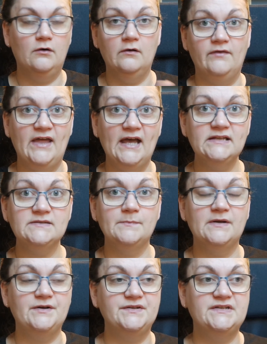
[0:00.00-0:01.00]
all of that,
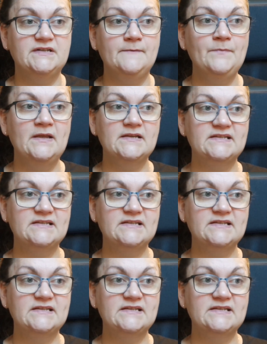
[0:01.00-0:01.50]
because